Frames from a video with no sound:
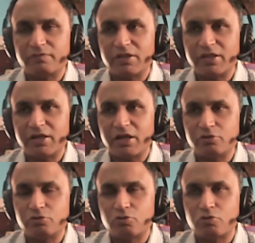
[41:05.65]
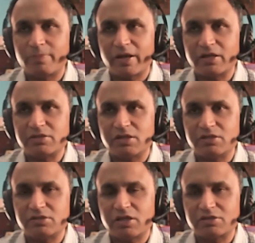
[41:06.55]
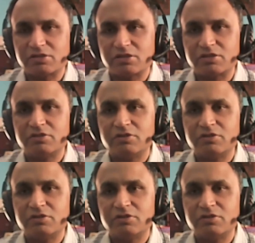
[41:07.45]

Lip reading: Will they tell you to go back and change the answer?